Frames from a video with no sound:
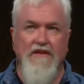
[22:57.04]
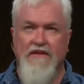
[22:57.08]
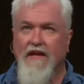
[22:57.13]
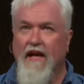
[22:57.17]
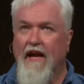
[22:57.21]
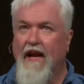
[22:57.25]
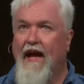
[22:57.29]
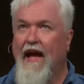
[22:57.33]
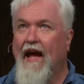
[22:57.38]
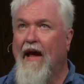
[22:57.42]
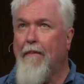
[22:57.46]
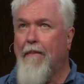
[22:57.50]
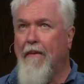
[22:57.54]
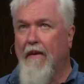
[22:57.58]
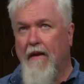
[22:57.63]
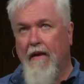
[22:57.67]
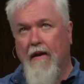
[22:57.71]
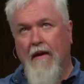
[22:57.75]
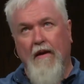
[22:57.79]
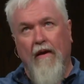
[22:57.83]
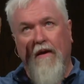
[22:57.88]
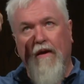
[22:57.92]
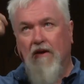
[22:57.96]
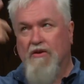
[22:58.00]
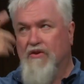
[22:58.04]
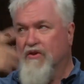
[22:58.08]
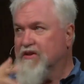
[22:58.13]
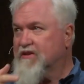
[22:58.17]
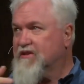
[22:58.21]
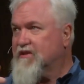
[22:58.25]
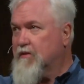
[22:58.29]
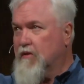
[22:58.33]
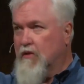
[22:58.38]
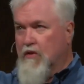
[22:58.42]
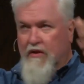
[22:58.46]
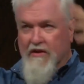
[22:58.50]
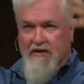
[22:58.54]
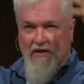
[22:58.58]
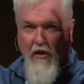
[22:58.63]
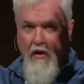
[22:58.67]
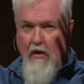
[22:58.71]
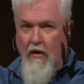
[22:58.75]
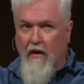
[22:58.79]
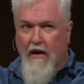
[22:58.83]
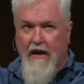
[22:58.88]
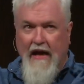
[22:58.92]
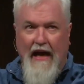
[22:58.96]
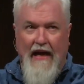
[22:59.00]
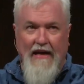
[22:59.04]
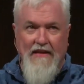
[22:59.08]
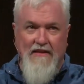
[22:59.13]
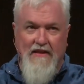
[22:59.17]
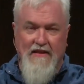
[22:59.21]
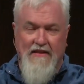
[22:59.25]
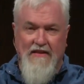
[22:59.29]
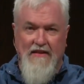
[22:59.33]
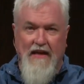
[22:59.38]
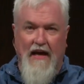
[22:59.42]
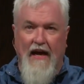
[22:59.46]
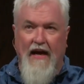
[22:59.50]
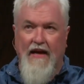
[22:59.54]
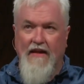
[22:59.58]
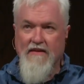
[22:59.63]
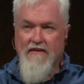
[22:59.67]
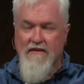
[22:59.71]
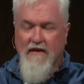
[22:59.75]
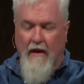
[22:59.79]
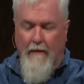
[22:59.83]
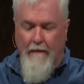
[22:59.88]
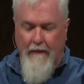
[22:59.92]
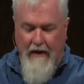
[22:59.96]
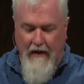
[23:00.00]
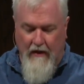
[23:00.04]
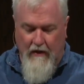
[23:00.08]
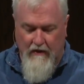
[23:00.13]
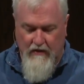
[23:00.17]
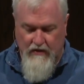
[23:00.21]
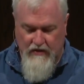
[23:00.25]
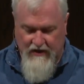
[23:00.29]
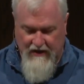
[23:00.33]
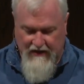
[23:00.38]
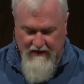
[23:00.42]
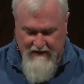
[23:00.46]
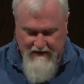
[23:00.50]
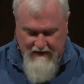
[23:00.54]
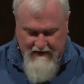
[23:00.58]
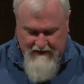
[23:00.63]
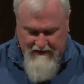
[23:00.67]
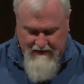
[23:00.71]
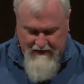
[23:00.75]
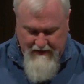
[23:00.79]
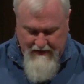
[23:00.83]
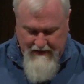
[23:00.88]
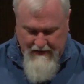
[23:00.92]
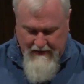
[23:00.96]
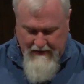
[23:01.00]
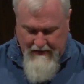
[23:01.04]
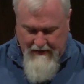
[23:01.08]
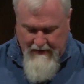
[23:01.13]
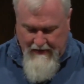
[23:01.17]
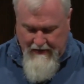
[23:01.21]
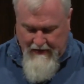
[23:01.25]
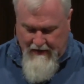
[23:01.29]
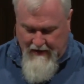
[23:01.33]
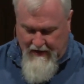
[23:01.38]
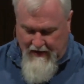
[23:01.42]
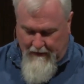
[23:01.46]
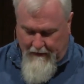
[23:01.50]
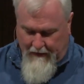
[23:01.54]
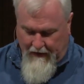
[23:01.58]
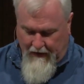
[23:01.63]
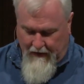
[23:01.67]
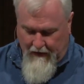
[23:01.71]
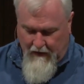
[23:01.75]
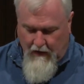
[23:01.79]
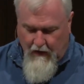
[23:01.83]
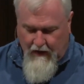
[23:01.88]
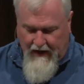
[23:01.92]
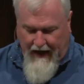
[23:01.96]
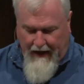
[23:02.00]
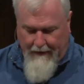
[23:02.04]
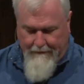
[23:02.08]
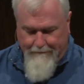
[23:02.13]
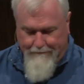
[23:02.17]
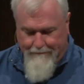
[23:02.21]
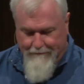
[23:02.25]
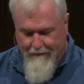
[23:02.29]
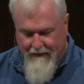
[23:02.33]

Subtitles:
this gonna happen? Just, there's all kinds of signs about Jesus coming. Okay,